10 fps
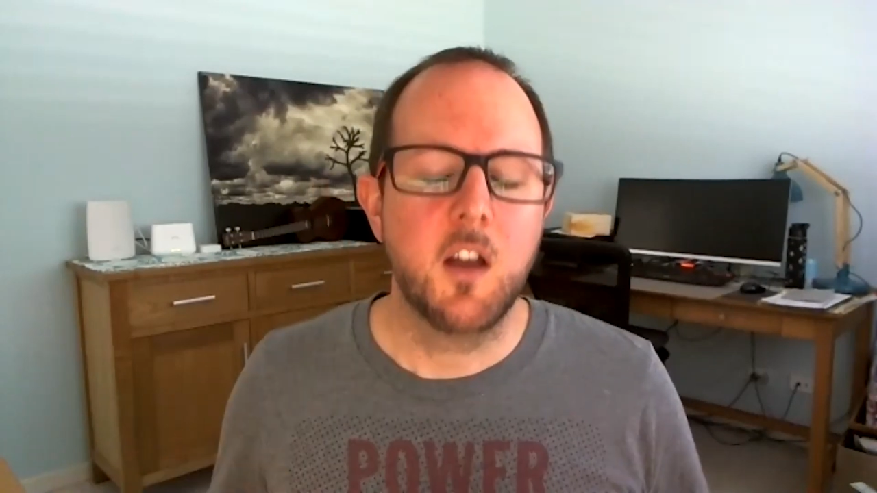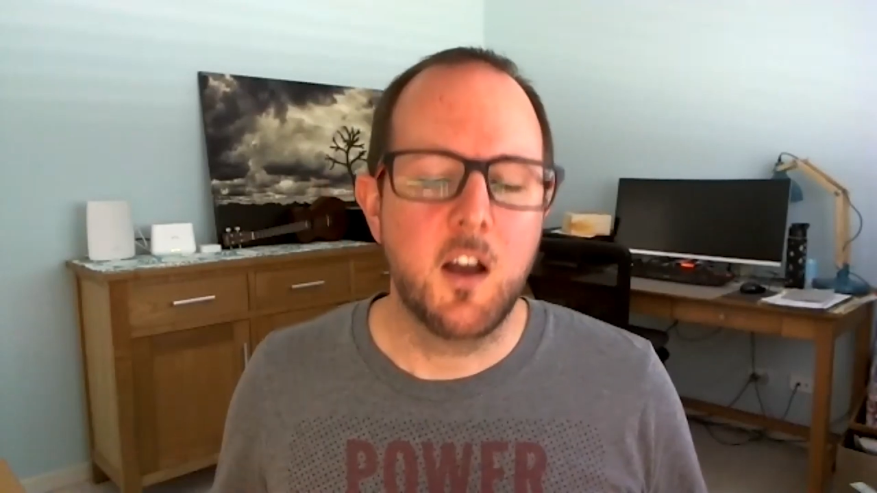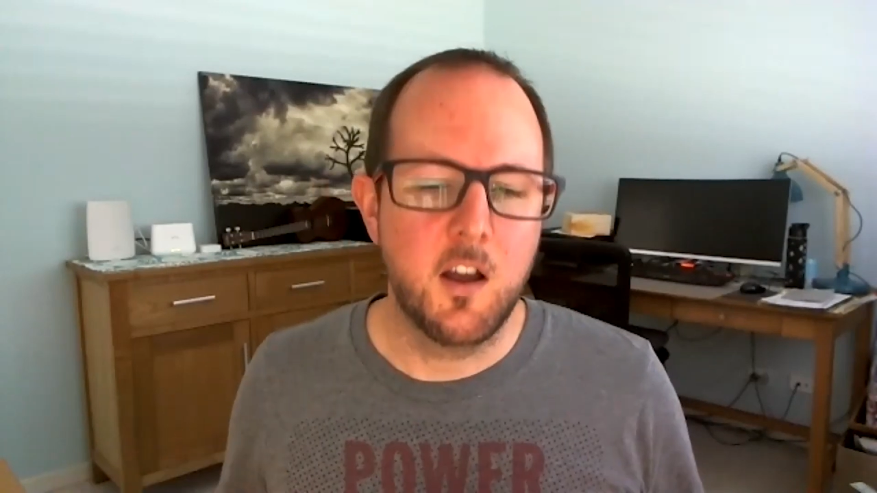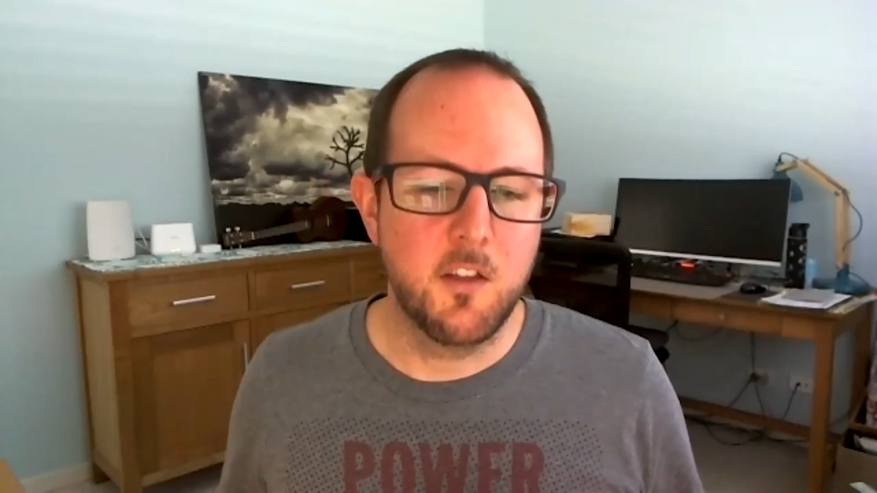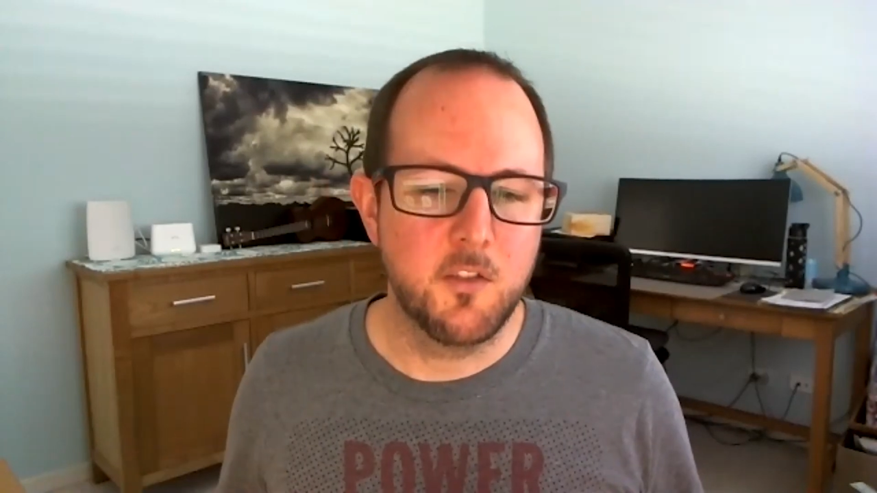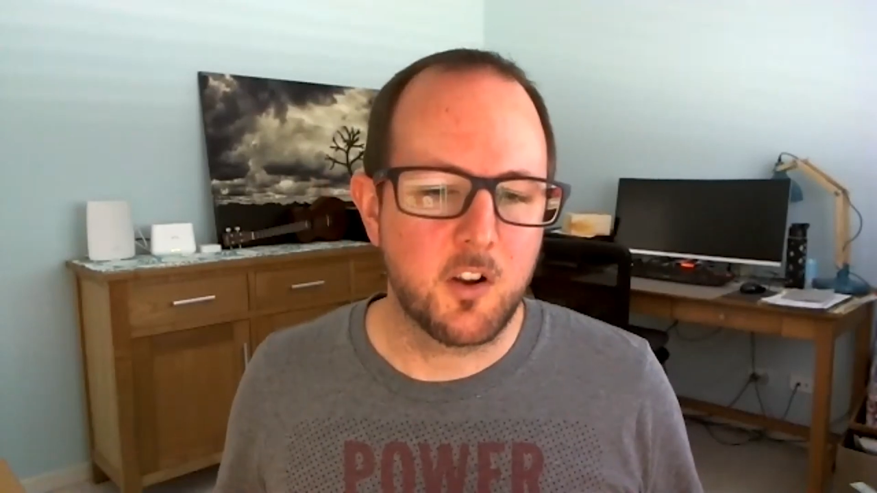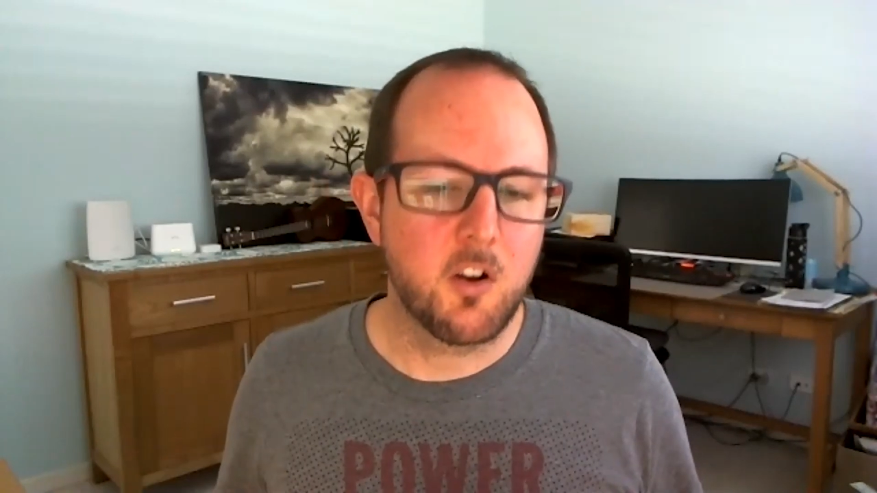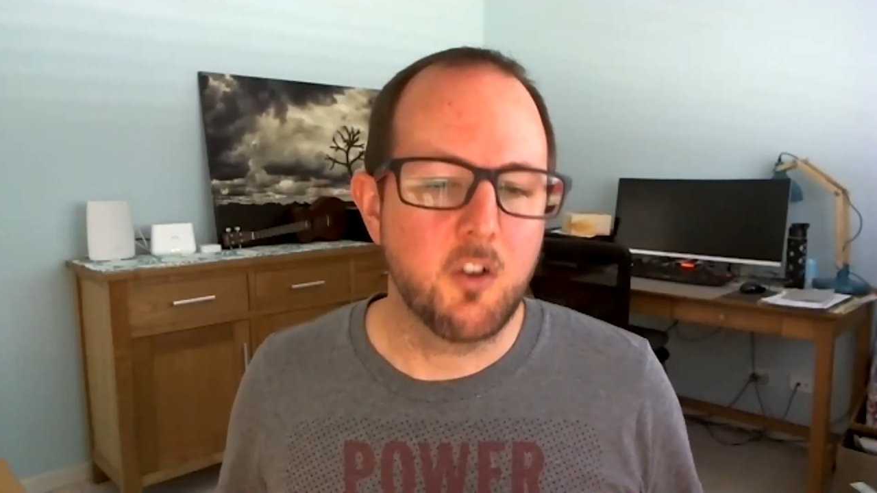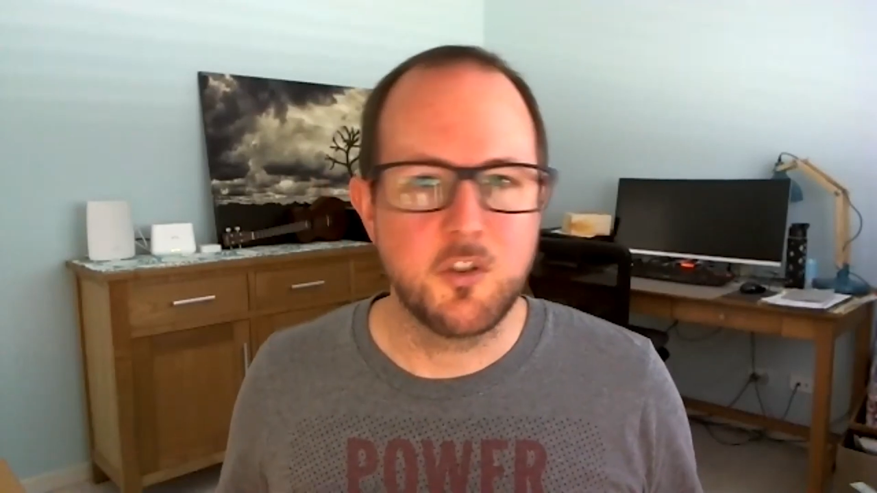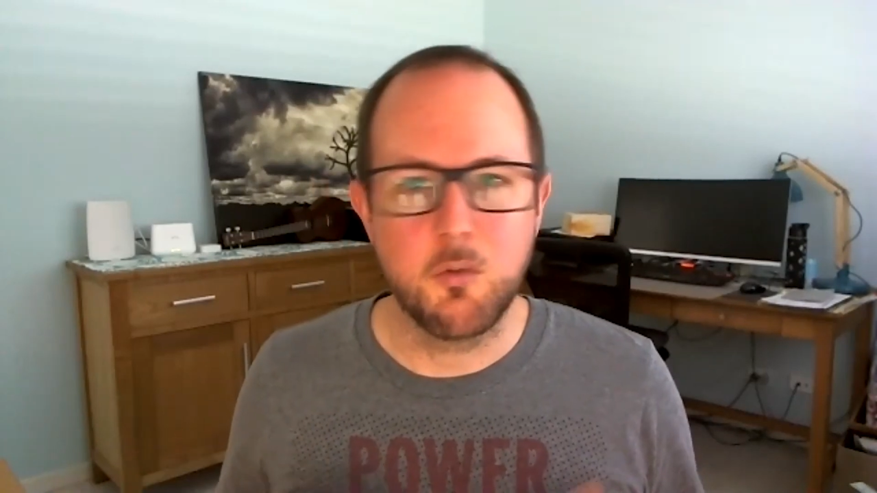uh, the
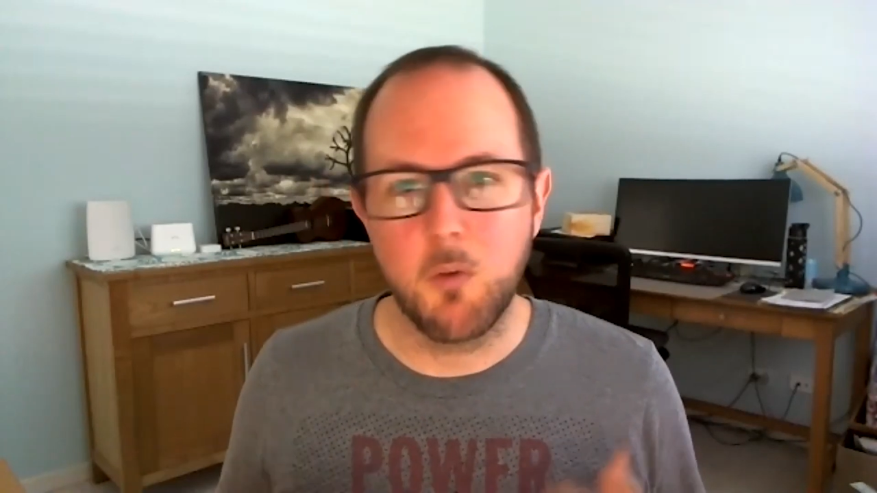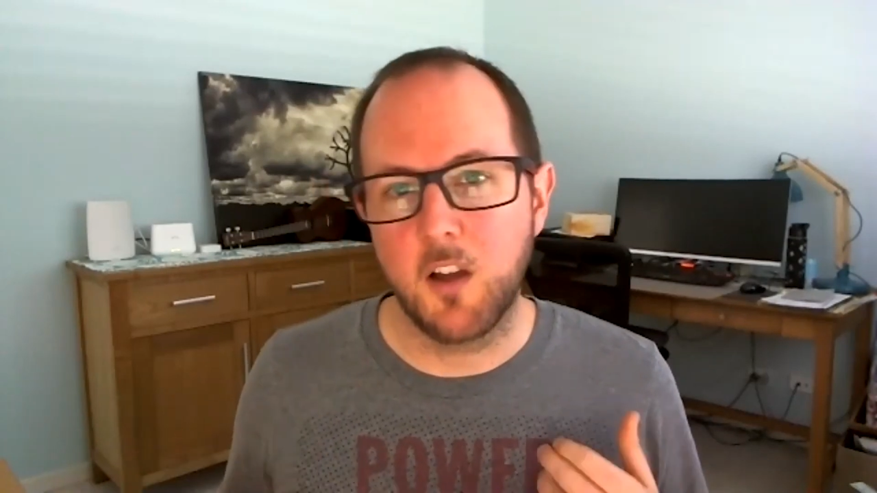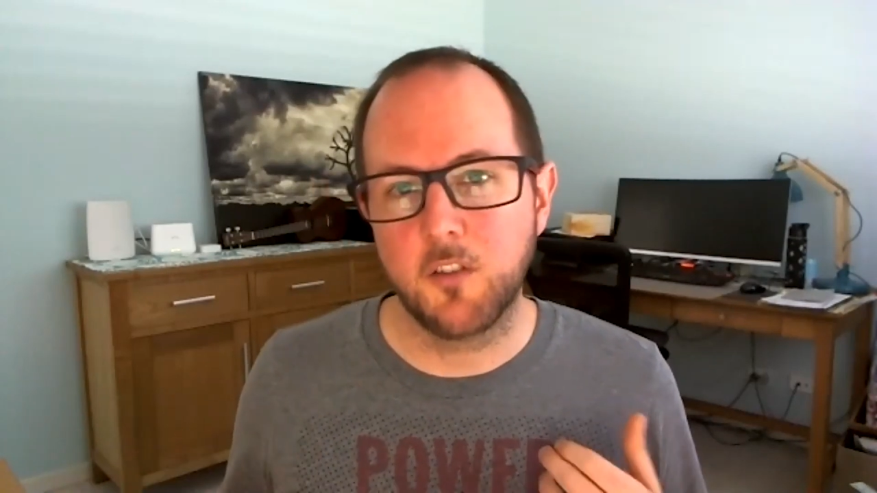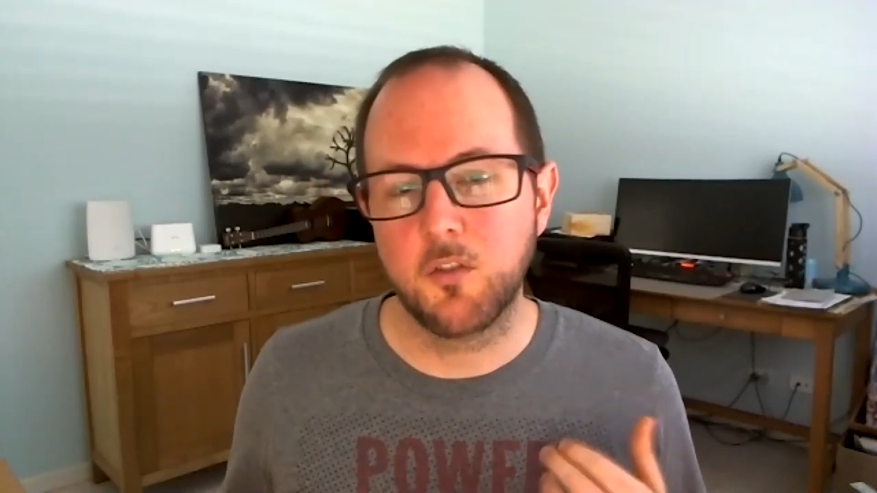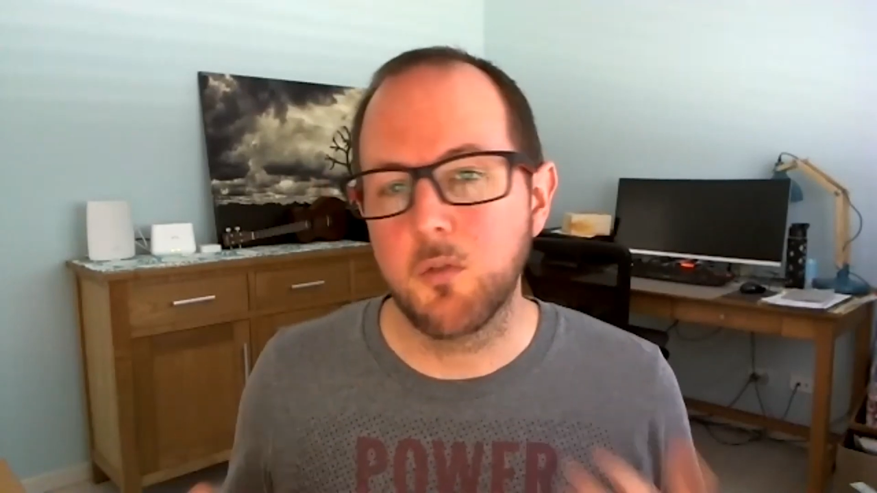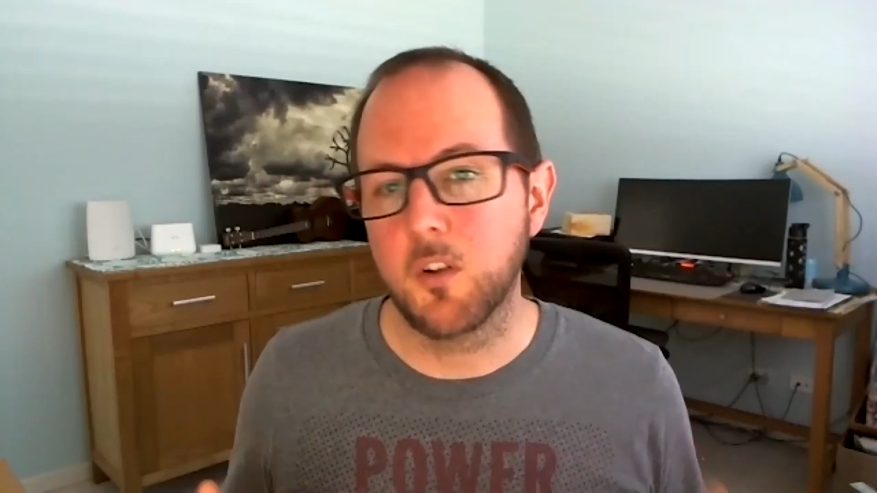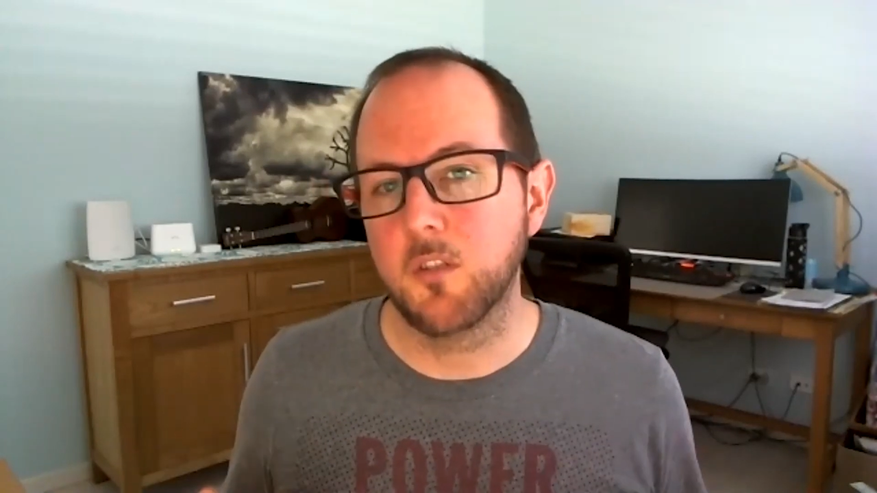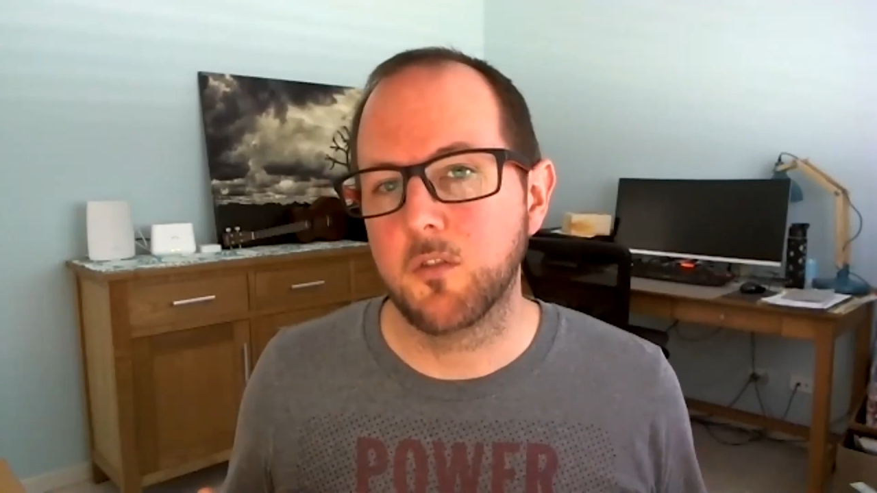closer you are to it,